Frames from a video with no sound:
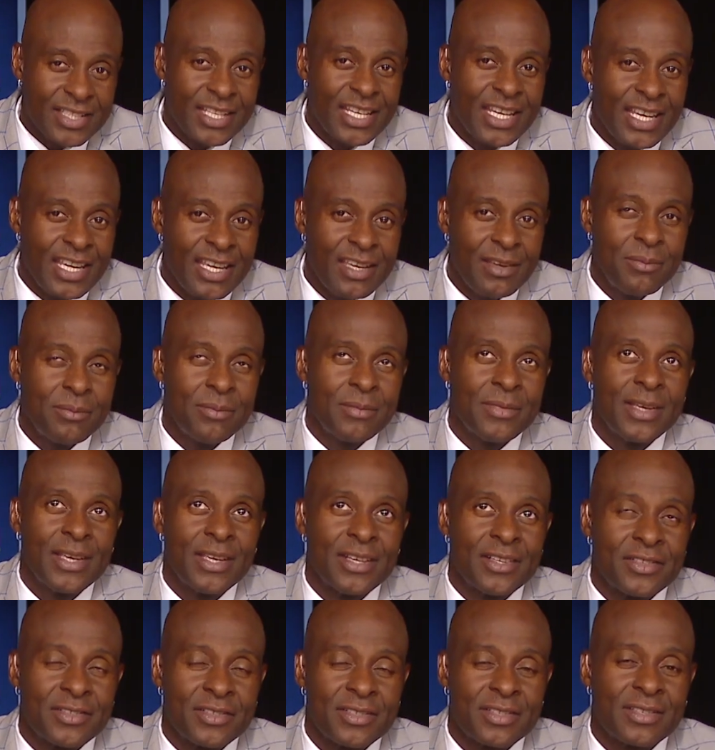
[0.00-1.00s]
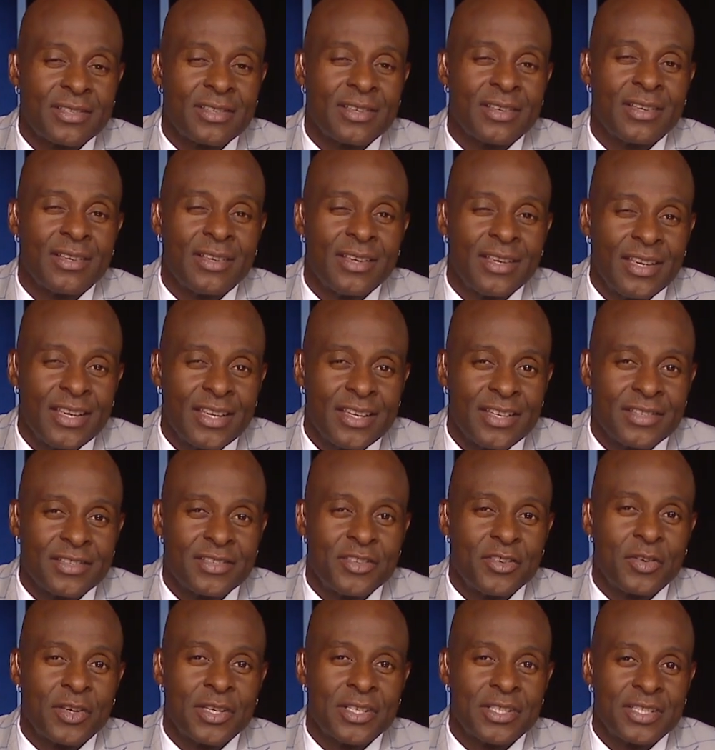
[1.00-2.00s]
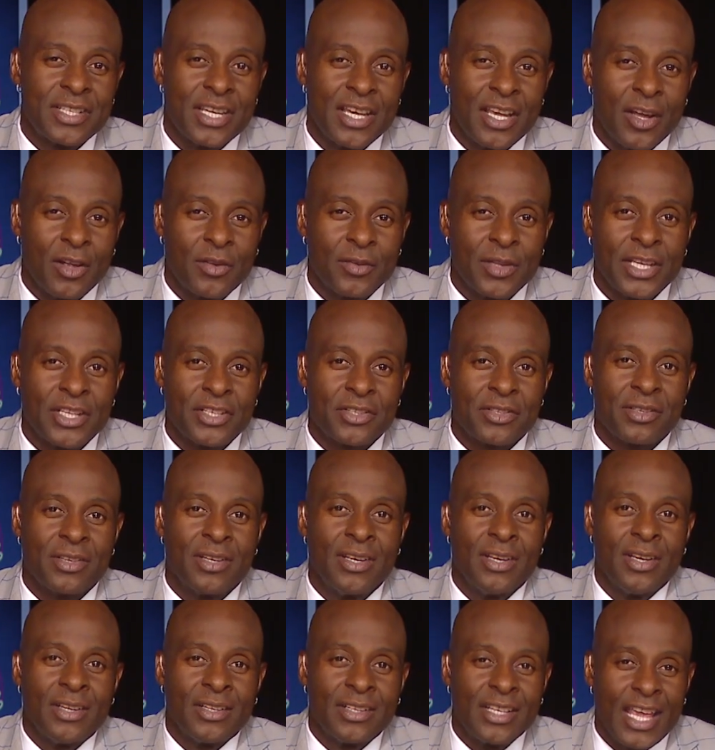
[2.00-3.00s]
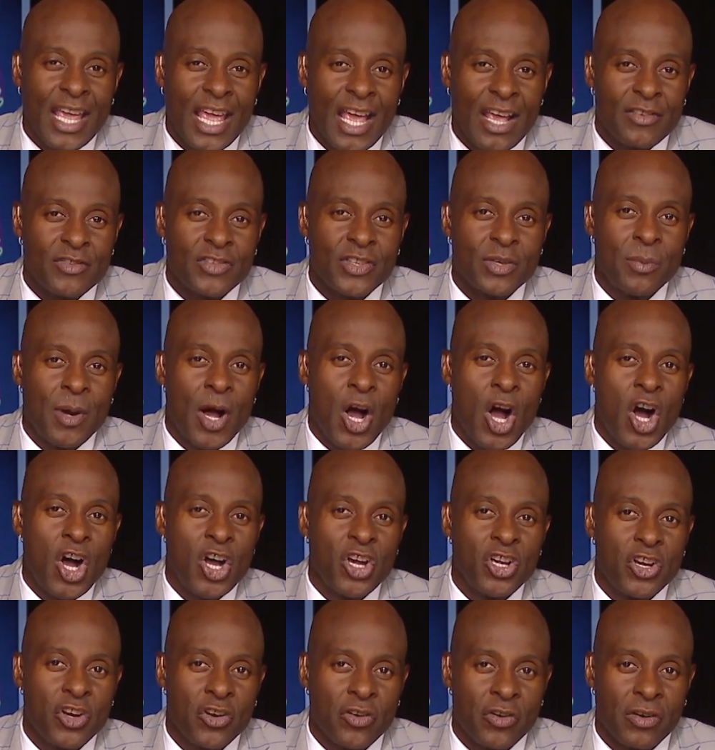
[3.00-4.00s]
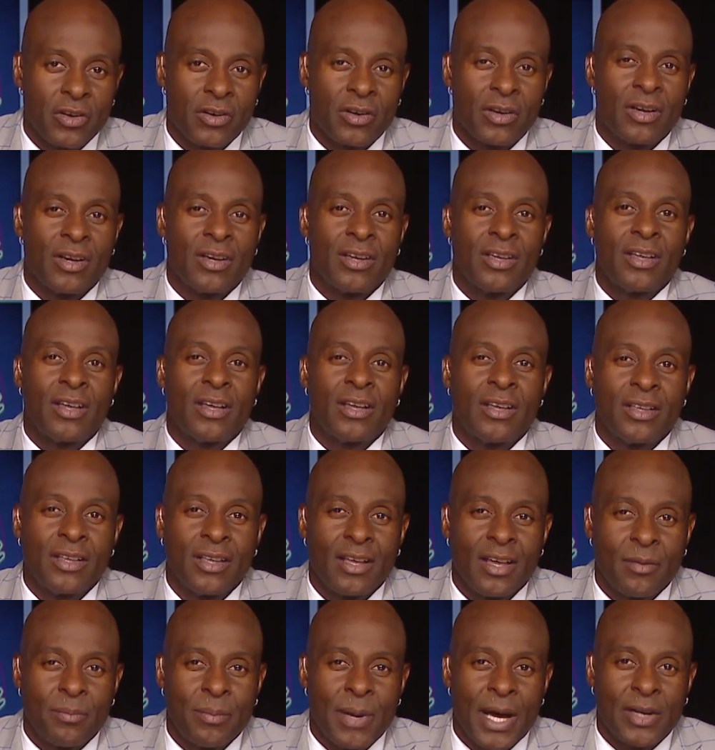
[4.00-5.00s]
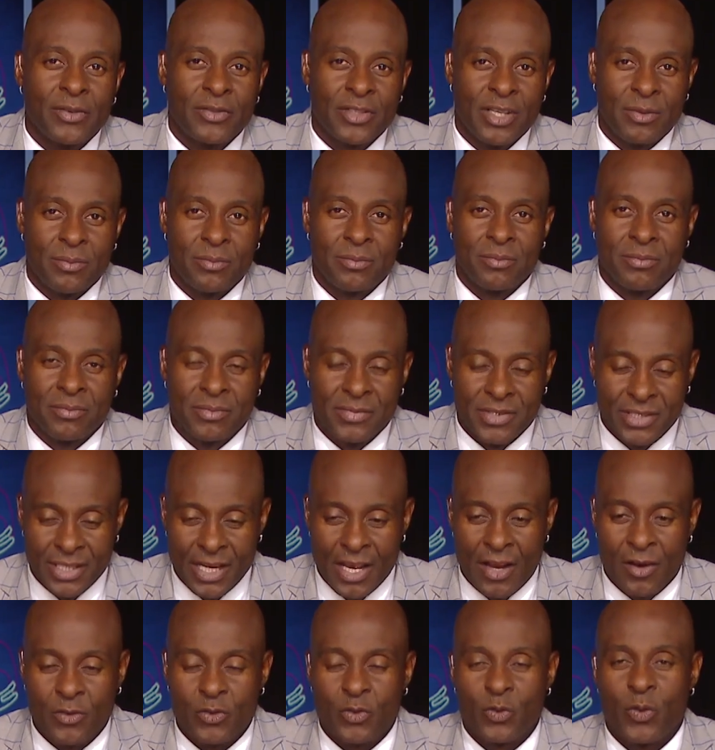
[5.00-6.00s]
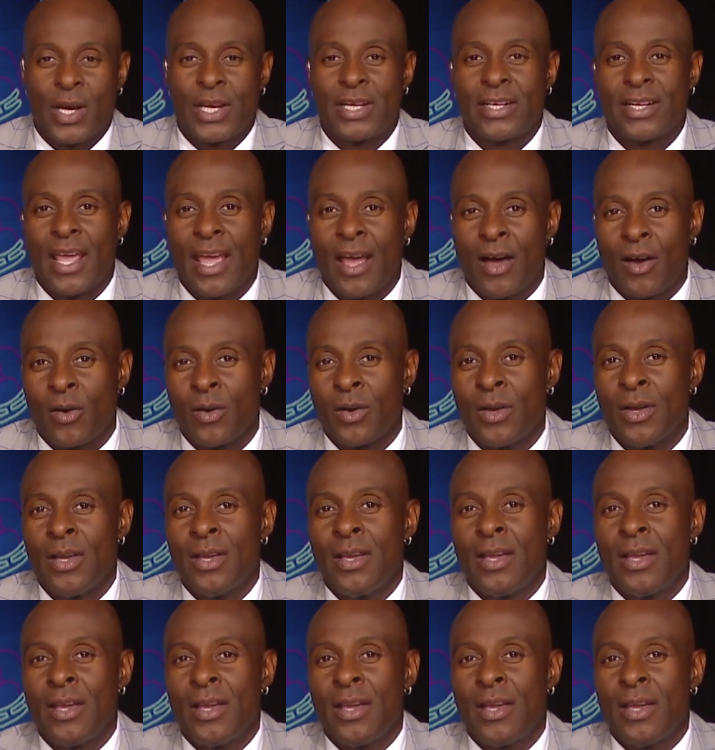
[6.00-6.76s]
team is you can tell they have some hunger about themselves right now.